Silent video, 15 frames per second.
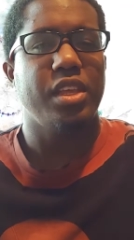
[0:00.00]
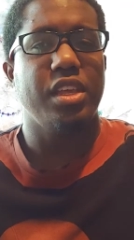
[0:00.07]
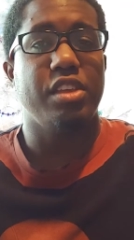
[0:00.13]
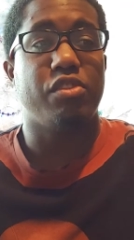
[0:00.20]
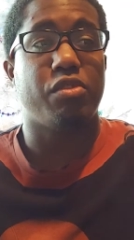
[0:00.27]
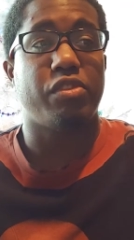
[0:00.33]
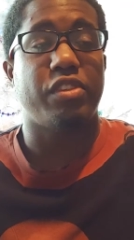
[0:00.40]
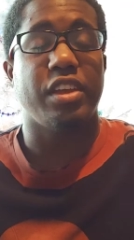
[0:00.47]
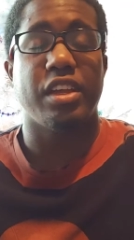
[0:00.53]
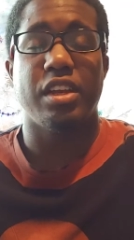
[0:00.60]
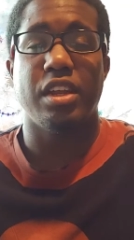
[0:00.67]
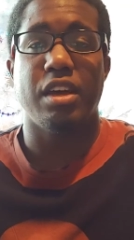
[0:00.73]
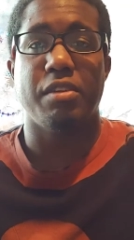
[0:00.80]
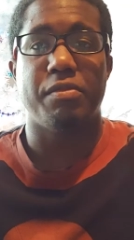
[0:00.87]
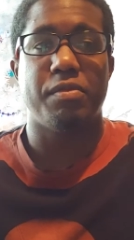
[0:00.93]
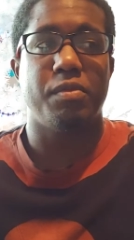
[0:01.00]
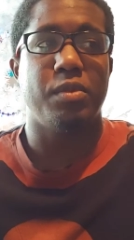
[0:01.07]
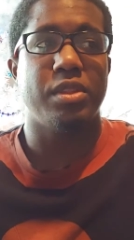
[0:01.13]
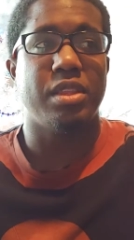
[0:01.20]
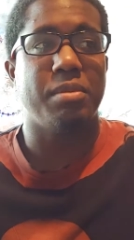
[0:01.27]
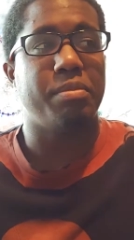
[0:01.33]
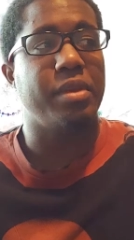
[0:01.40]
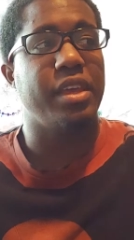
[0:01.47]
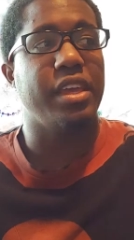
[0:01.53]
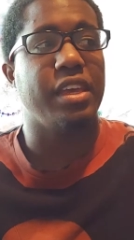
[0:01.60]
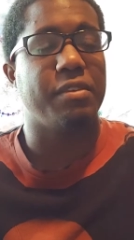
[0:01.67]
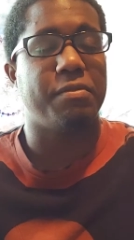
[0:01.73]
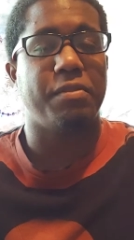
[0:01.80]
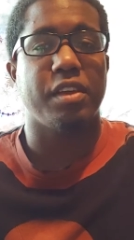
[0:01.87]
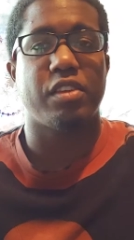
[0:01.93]
Interesting enough, with it being
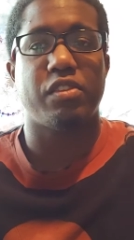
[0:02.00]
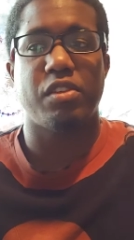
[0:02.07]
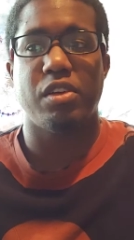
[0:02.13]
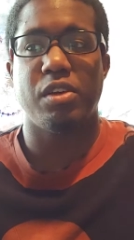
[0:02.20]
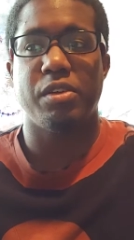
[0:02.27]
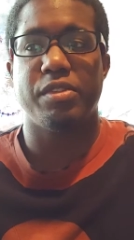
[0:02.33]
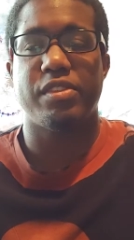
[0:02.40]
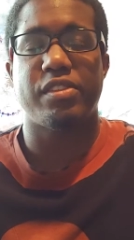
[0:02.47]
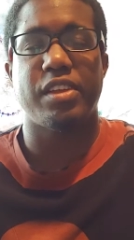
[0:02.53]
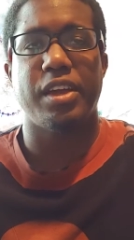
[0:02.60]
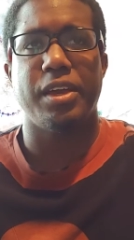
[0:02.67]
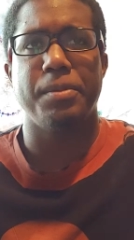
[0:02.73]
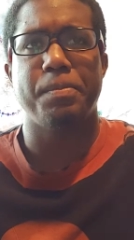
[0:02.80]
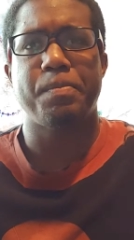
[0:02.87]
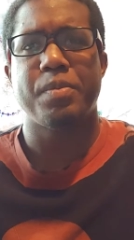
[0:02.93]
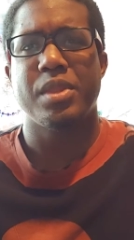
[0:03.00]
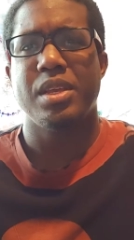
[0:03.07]
a fixed Earth sign.